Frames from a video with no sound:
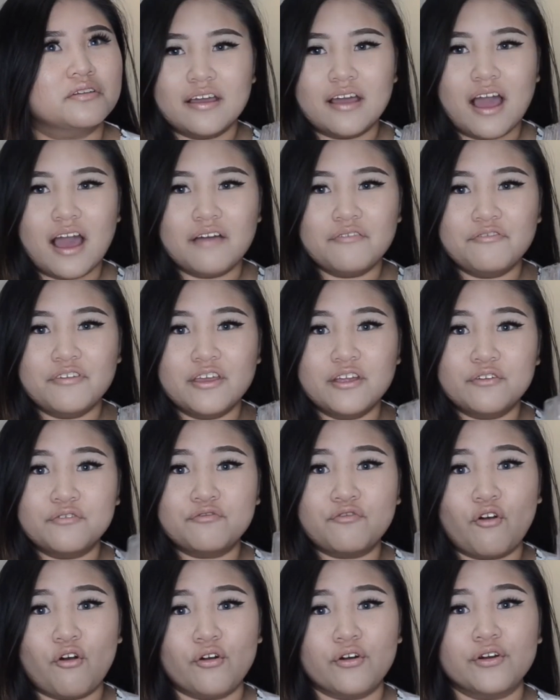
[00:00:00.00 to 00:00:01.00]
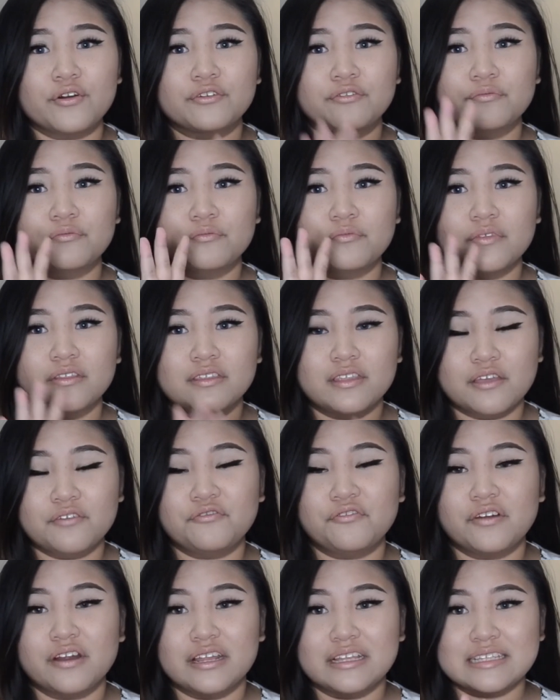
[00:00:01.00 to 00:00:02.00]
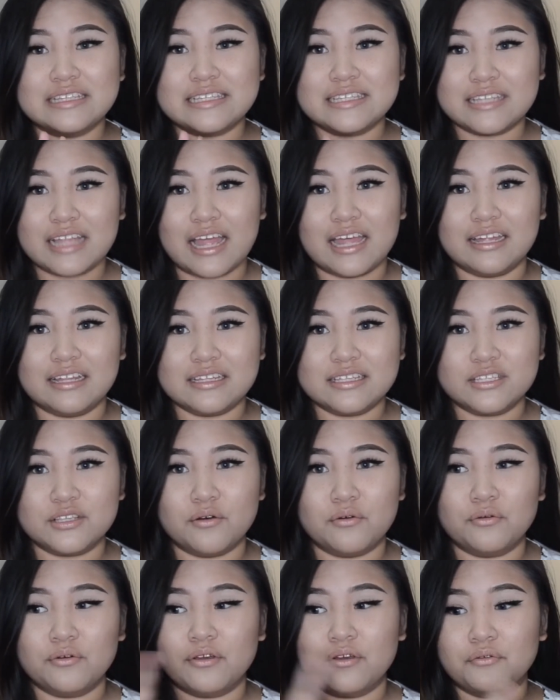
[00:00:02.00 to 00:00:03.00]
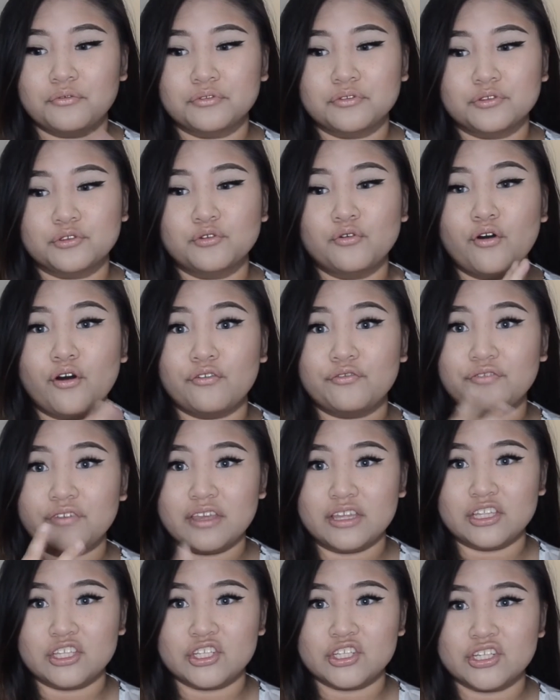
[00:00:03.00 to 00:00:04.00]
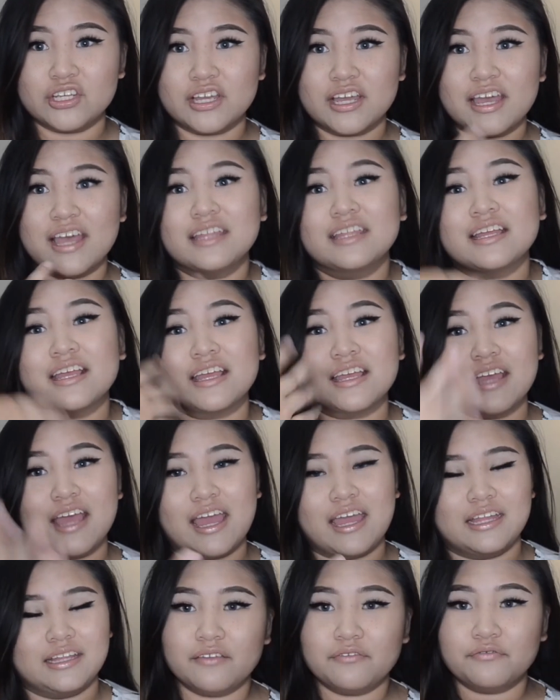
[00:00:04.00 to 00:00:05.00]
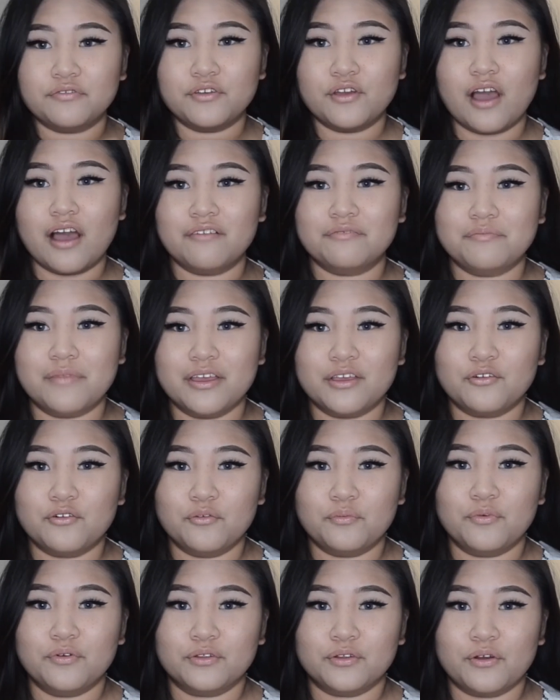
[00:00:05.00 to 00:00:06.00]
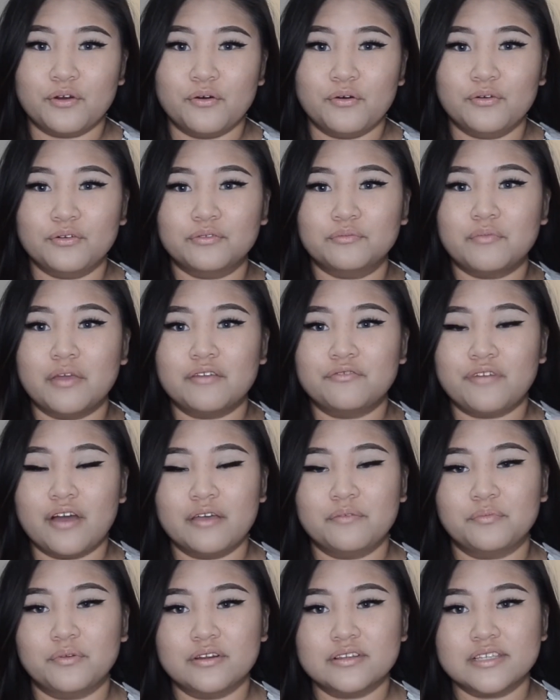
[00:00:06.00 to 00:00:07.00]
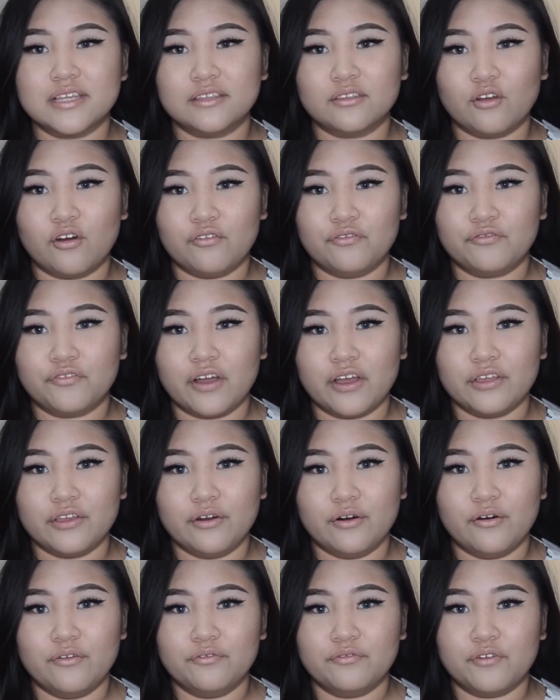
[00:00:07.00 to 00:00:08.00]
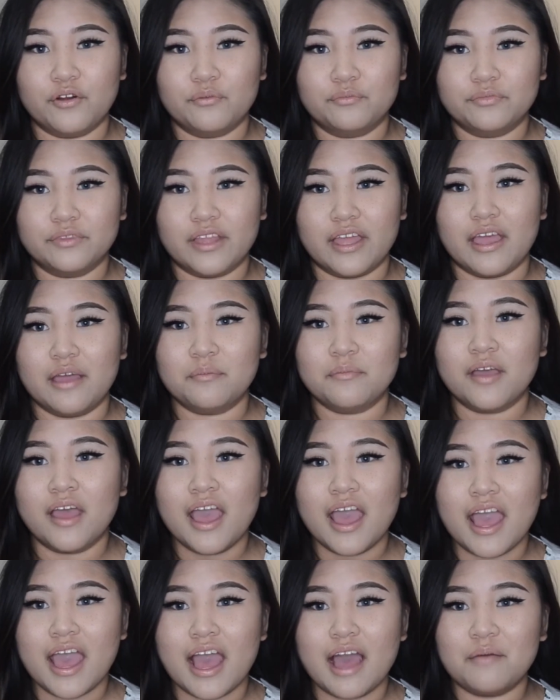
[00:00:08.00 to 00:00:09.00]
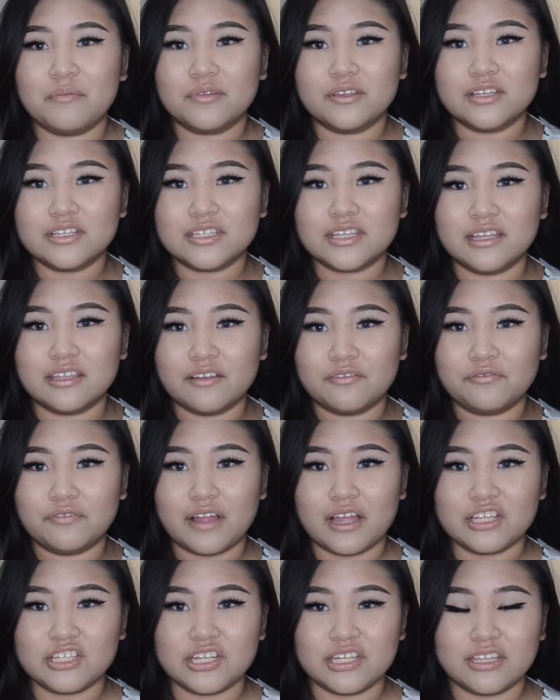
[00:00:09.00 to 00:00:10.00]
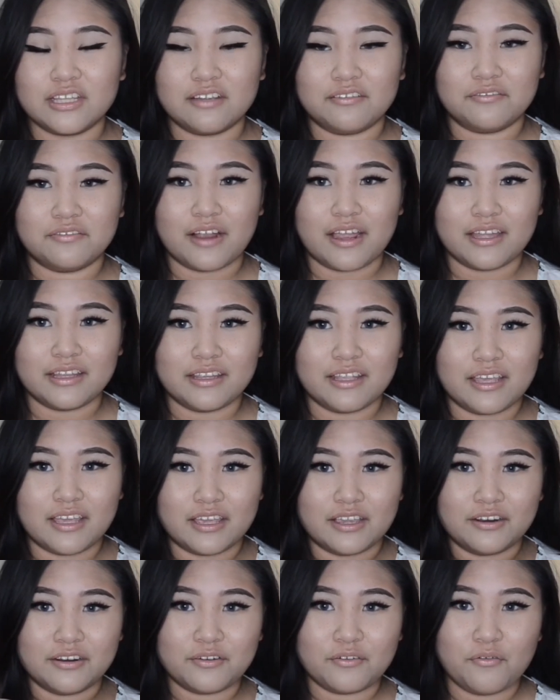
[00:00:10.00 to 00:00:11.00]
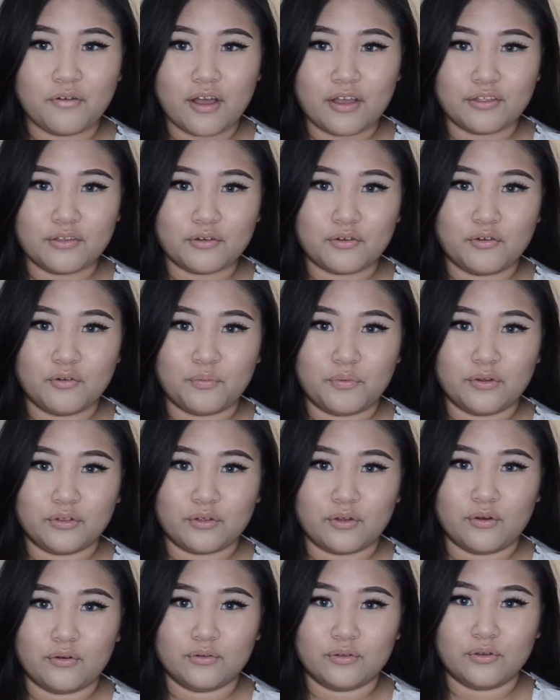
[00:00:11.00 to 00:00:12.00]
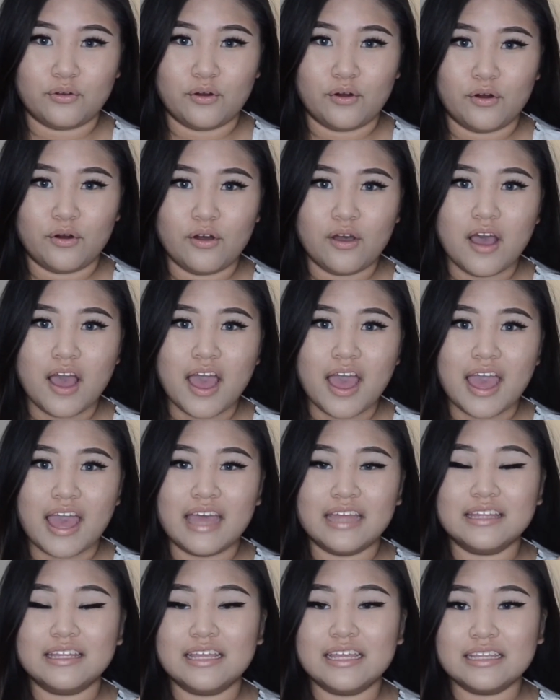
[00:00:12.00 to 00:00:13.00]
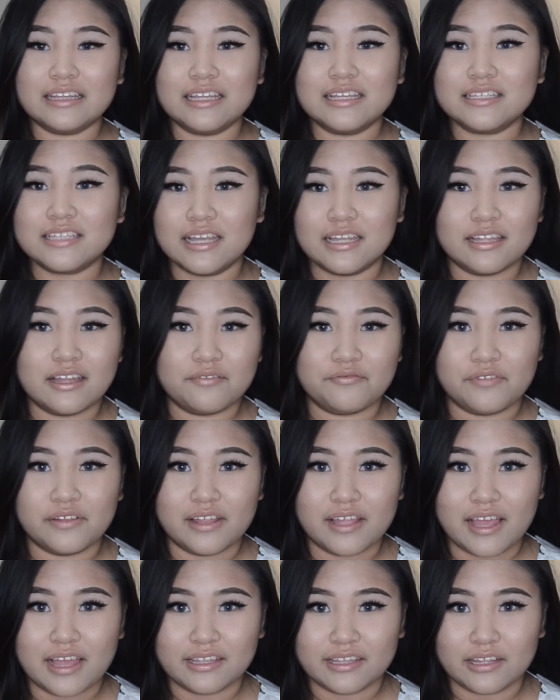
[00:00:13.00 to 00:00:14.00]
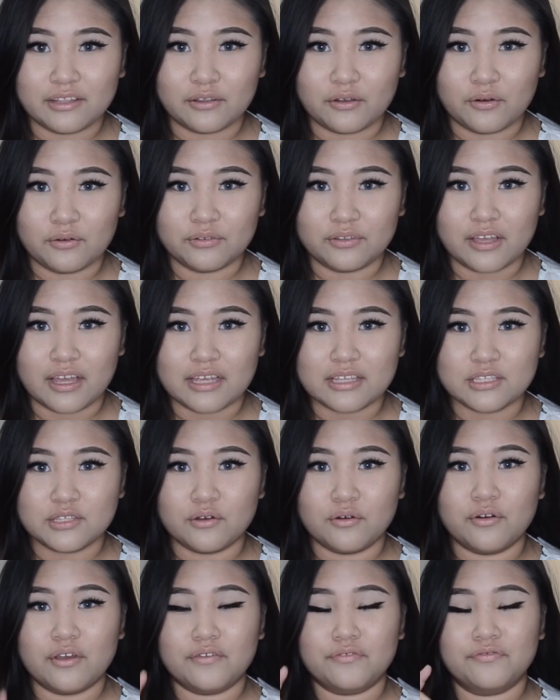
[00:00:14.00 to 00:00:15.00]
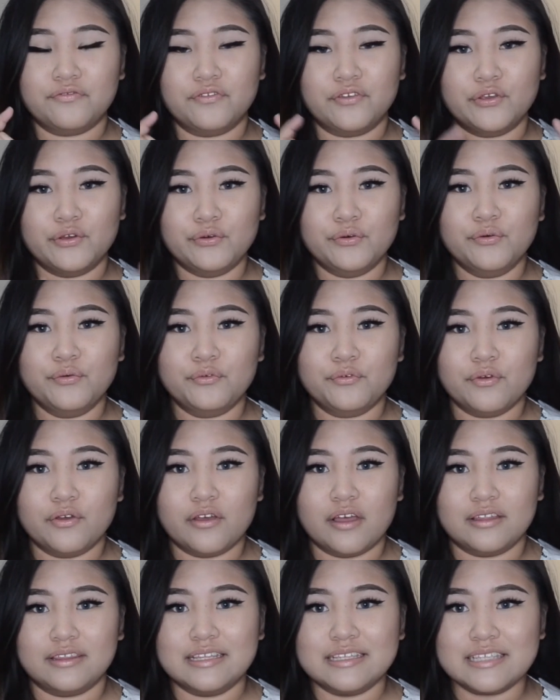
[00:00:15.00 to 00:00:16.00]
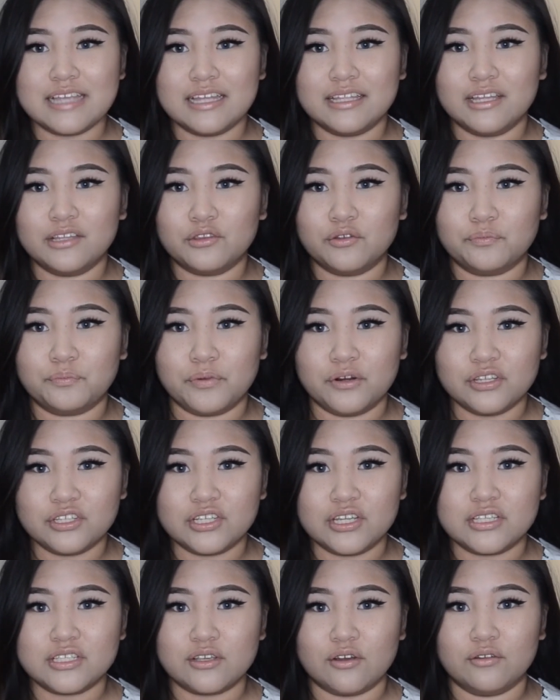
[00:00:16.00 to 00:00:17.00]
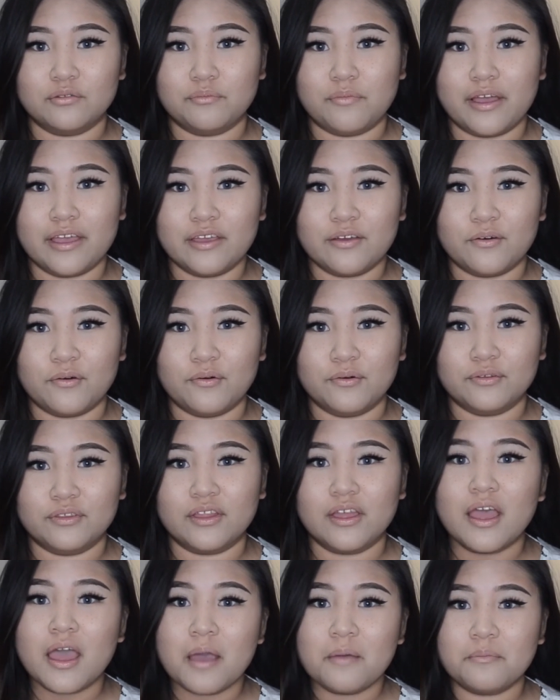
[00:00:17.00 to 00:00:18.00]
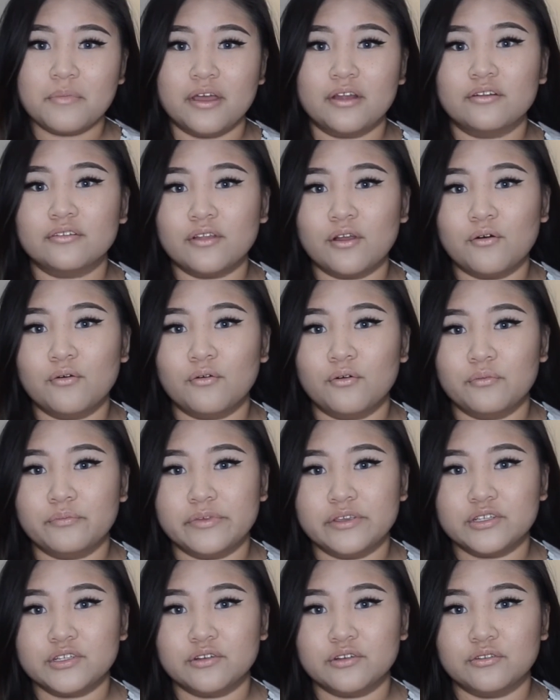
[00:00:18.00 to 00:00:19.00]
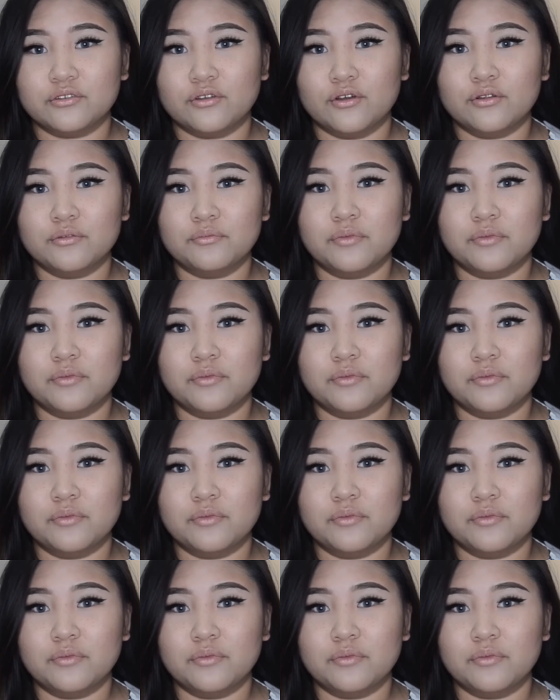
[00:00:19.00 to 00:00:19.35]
Have here 4 different styles. So, 2 of each. Kaya naging 8. If you have my coupon code, may 5% off kayo from them. I'm just gonna flash it right here kung ano yung coupon code ko. And it is an affiliated code, guys. So, if you decided to purchase on my code, meron akong commission doon.